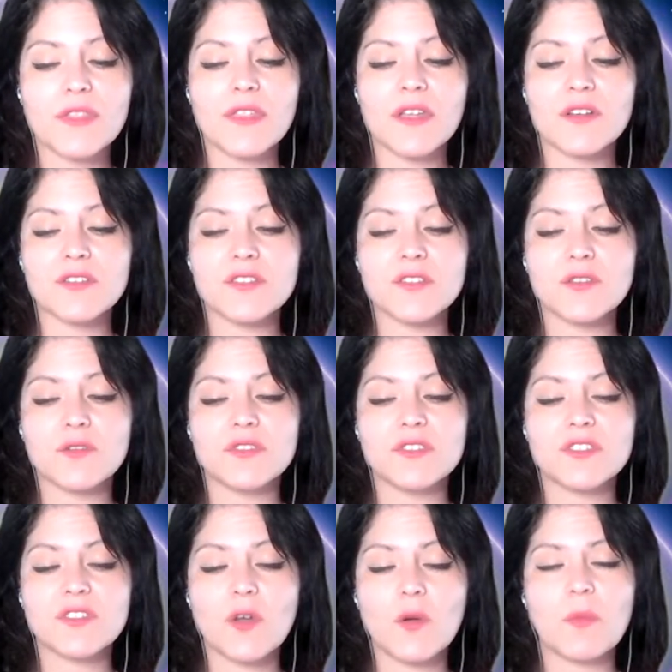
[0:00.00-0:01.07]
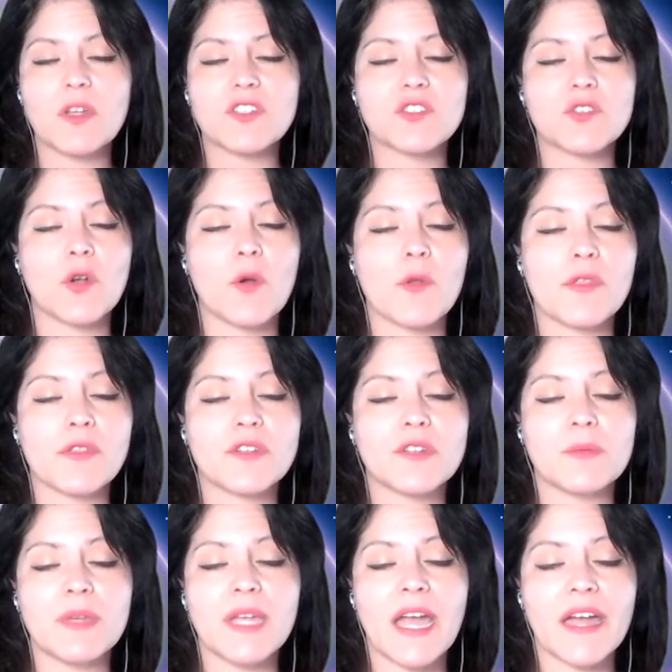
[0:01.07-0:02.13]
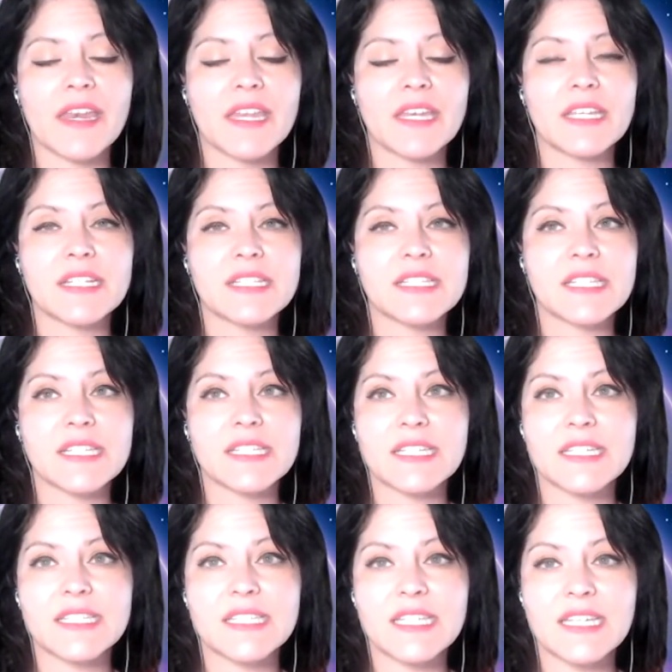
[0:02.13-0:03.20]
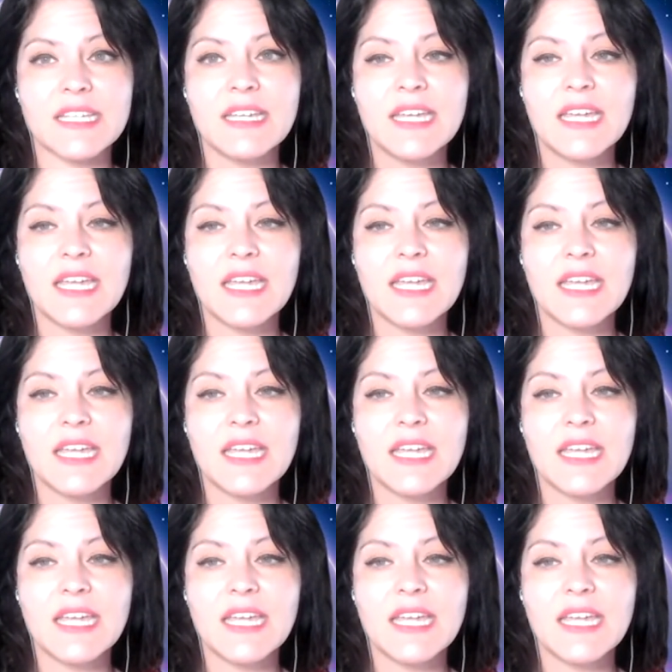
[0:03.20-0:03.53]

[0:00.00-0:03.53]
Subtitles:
There's so much growth to be had in consistency